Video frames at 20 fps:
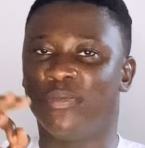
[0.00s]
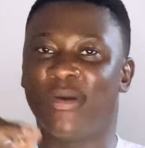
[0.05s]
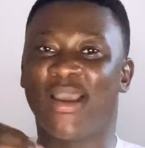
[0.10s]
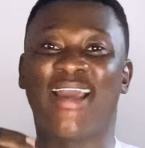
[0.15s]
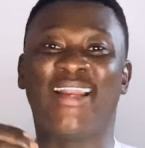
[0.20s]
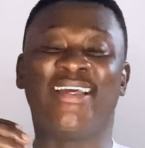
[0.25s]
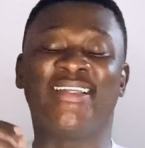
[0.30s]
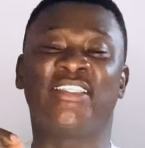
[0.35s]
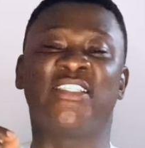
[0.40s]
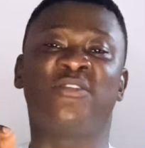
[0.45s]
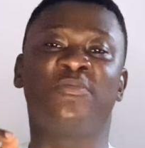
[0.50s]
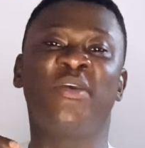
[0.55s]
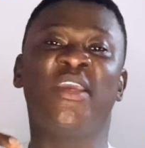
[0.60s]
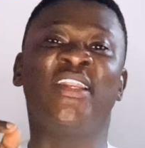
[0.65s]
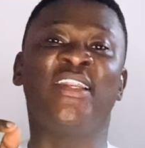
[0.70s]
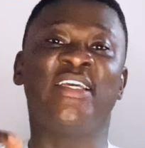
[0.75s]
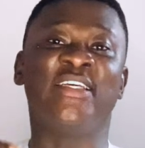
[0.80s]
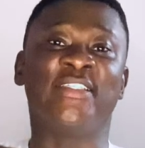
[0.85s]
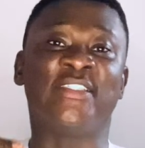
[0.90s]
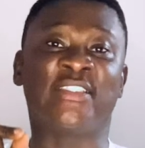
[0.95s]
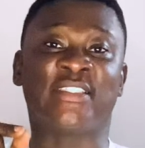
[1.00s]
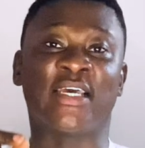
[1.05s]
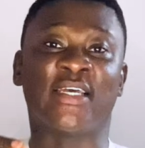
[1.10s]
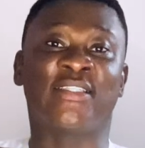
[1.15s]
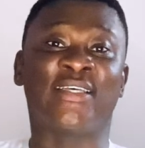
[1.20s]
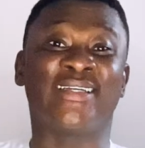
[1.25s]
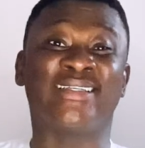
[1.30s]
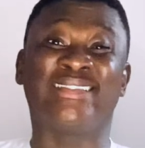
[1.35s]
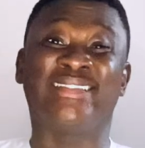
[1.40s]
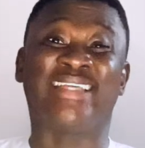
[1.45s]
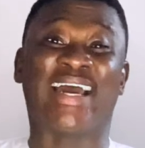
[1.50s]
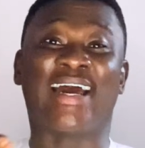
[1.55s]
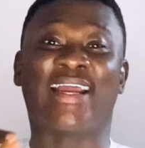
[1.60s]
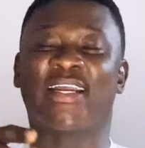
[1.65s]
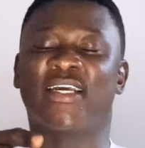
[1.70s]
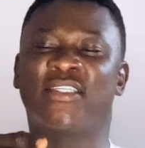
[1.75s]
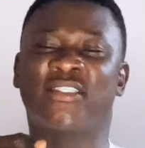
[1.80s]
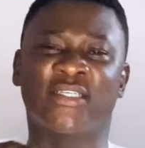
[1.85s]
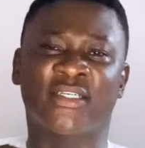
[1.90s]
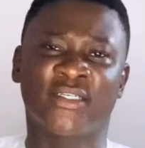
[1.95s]
And it is being inserted
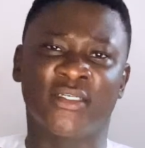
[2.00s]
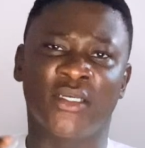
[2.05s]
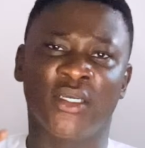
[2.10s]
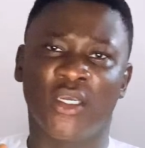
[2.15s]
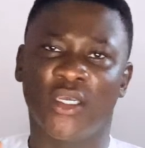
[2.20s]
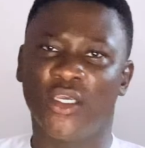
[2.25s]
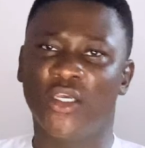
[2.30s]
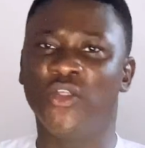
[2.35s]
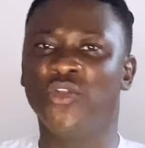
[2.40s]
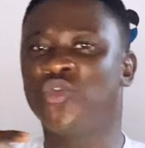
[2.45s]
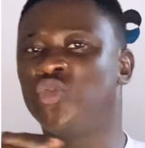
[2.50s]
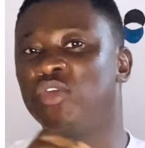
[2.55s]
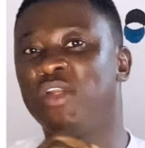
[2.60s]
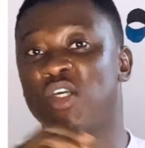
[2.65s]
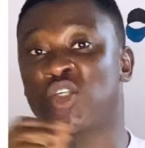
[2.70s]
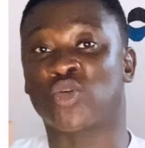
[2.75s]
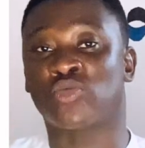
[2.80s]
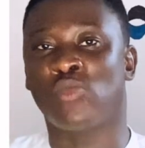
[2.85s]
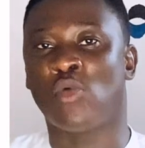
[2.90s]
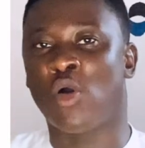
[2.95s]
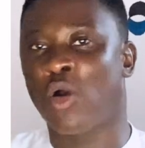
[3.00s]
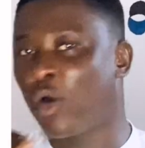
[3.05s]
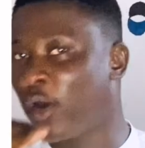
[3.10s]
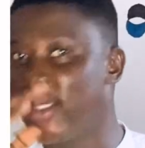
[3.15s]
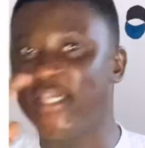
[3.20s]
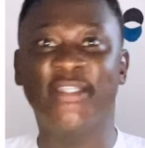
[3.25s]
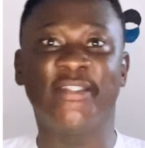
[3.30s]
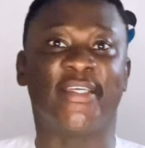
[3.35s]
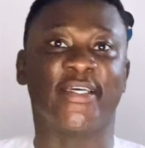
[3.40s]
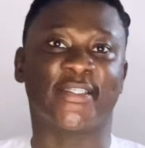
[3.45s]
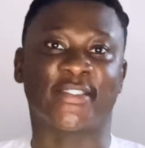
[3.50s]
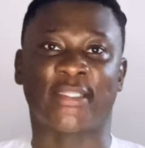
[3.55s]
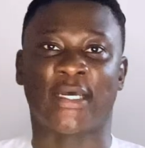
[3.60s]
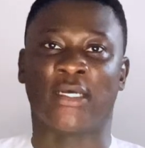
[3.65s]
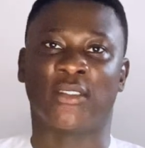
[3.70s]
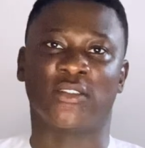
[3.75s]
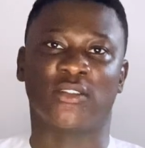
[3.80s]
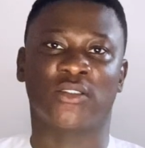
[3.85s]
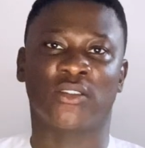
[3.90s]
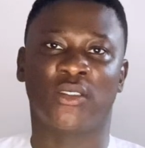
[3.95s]
directly into the small
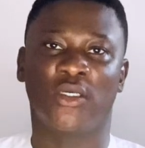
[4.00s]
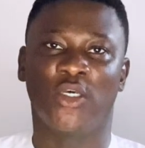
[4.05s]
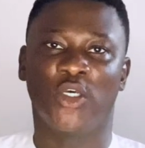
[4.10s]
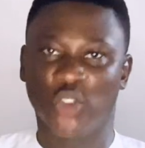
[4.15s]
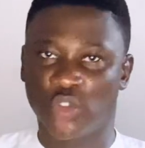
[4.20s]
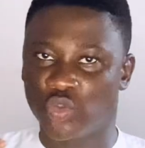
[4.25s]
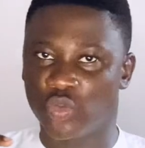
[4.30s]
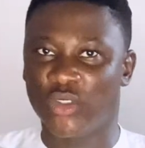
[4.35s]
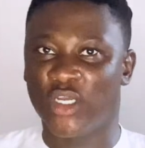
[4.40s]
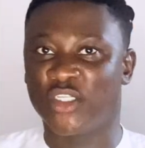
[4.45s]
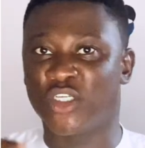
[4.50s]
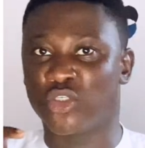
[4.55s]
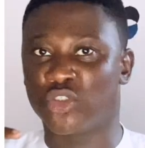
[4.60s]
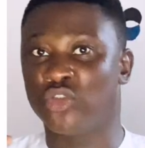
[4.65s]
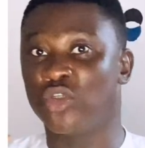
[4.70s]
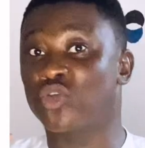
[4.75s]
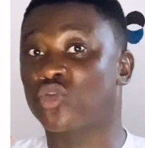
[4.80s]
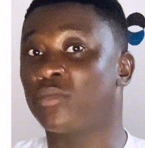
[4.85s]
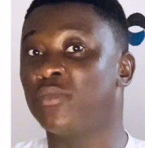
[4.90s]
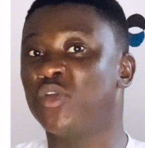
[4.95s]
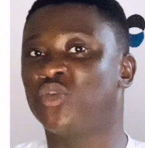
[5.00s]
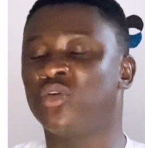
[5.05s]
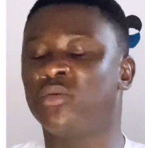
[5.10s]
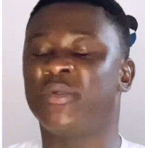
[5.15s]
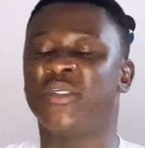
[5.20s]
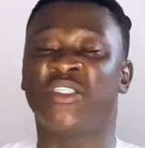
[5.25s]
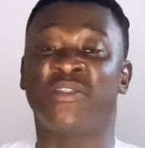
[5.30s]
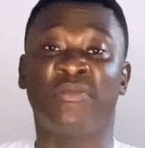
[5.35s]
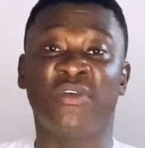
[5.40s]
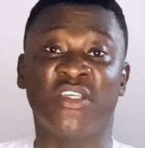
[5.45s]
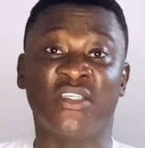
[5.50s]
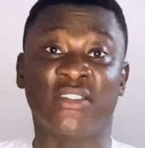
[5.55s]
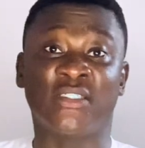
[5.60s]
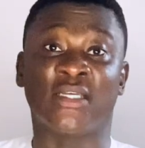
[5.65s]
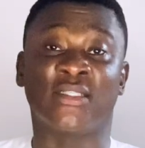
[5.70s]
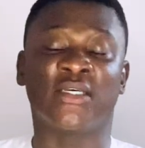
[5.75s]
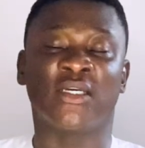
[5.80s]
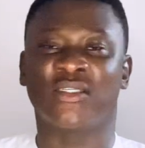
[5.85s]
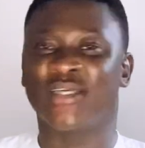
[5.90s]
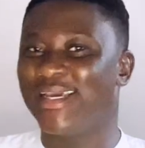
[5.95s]
intestines. So the jejunostomy tube is being
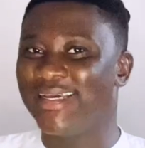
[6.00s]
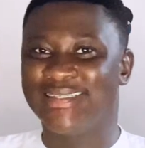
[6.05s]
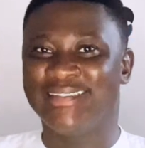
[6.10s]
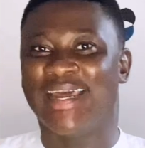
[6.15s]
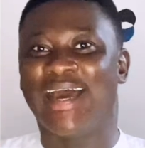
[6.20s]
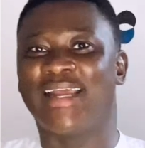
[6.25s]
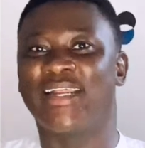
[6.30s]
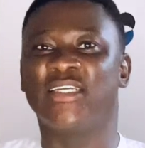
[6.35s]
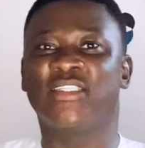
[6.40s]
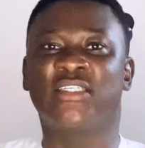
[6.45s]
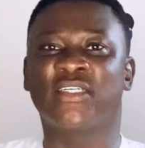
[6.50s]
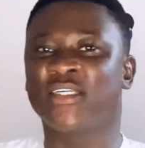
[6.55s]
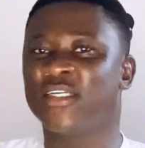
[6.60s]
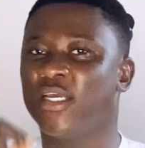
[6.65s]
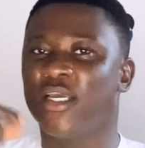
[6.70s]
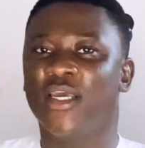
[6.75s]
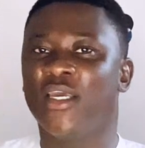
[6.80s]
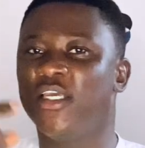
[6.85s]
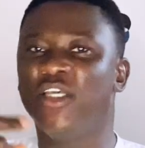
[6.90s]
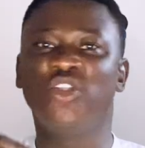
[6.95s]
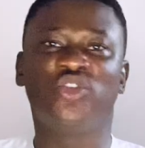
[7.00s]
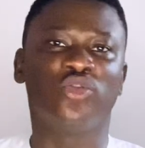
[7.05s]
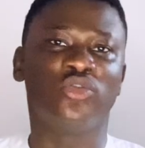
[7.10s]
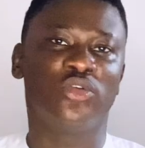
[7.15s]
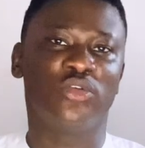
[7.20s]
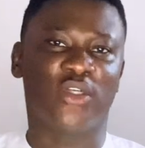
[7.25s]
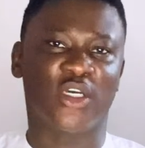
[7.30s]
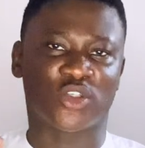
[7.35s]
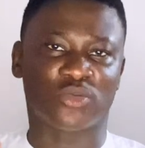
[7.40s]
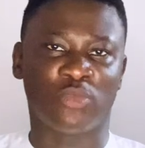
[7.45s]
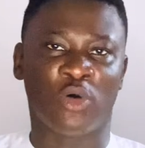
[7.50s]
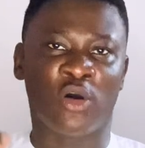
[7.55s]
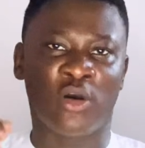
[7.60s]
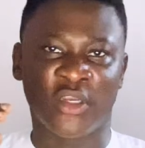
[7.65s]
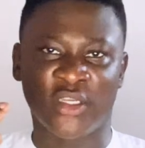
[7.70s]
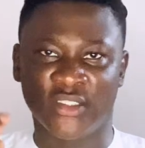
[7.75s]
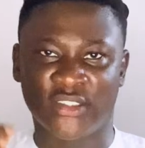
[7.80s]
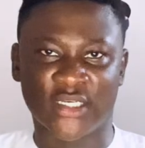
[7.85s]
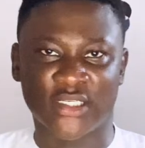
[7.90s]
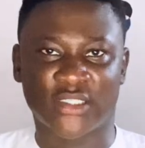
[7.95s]
inserted directly into the small
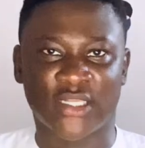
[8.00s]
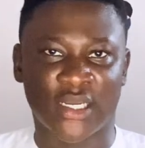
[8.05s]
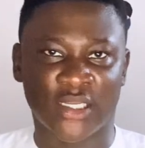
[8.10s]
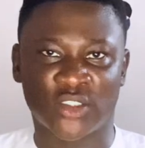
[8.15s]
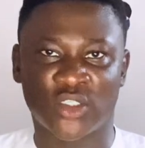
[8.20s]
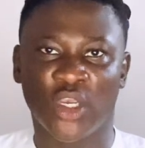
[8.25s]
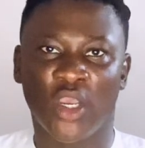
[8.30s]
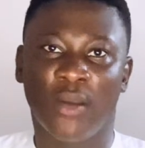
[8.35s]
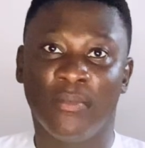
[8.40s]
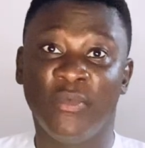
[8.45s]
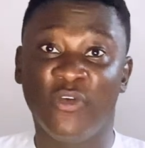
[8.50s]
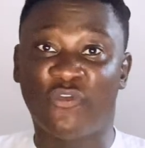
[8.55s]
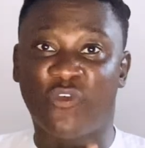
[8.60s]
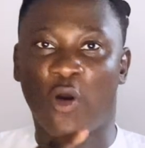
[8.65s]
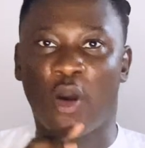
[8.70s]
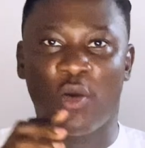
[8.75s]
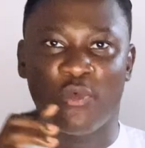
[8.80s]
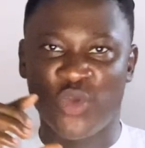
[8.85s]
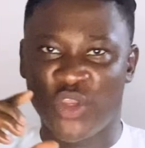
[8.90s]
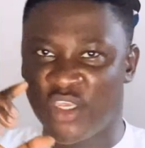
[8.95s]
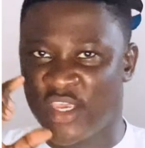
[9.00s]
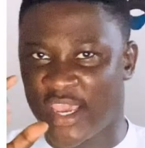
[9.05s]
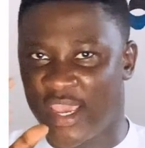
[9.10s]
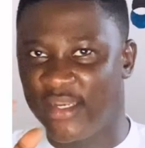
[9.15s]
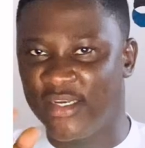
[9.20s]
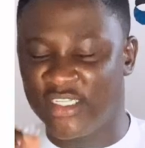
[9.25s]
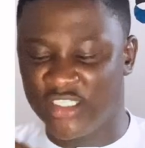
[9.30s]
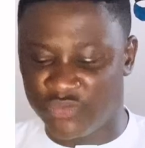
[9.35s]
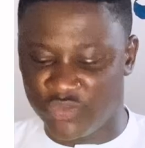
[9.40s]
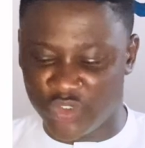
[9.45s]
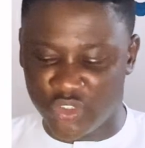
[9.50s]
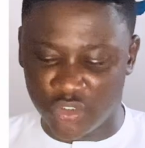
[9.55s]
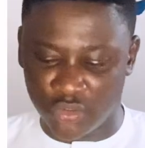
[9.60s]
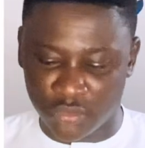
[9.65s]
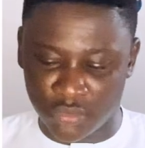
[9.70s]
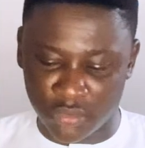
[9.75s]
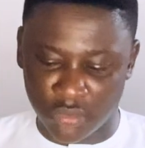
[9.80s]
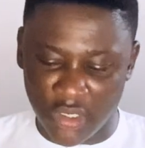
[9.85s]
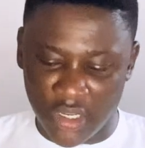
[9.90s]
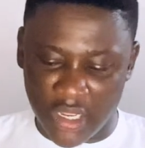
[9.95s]
intestines. Before we end this
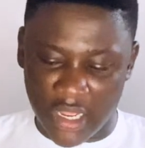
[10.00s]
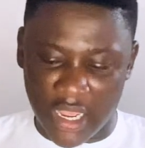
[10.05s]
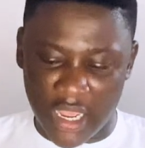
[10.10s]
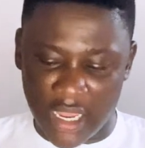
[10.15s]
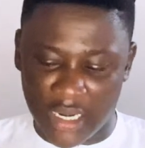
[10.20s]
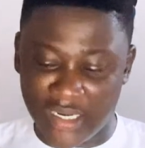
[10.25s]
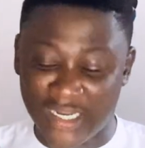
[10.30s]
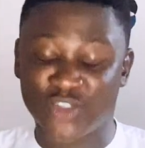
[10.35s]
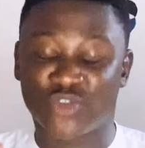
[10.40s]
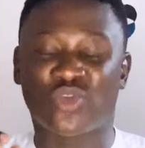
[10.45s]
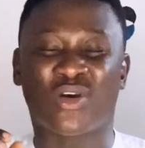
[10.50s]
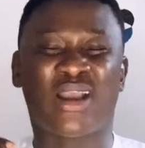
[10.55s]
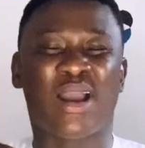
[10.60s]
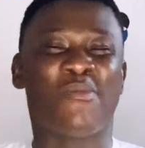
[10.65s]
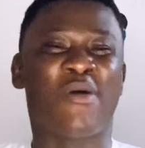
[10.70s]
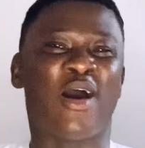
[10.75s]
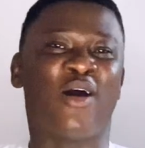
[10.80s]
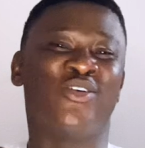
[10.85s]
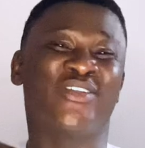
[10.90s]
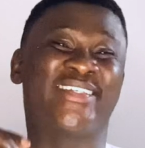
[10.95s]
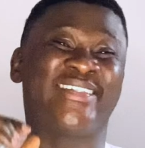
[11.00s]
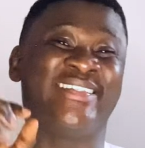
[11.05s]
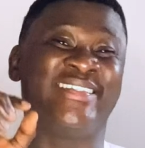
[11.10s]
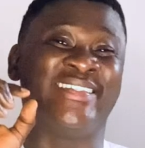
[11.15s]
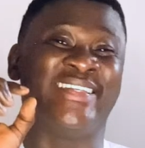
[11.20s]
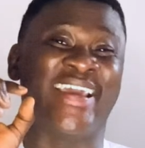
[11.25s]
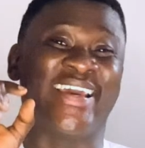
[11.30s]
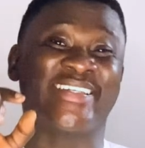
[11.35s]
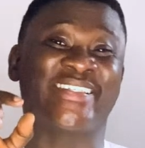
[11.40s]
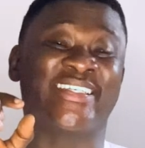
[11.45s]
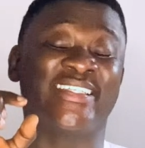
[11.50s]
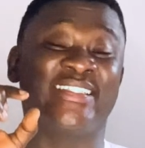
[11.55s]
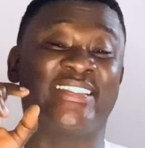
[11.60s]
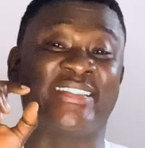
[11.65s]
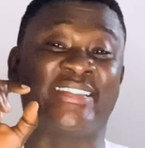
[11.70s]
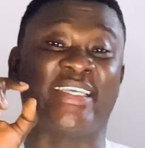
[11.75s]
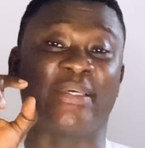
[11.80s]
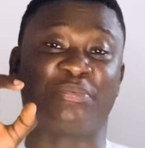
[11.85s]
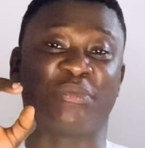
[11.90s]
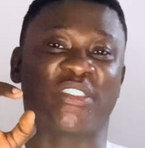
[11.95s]
video, let's talk about nursing
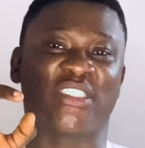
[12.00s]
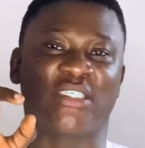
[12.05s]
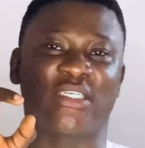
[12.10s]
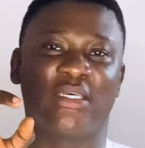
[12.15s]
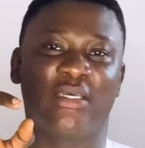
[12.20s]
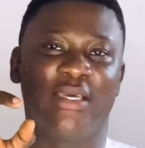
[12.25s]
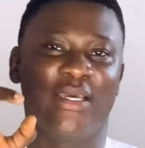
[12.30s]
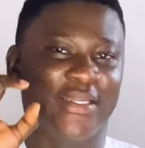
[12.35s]
tips.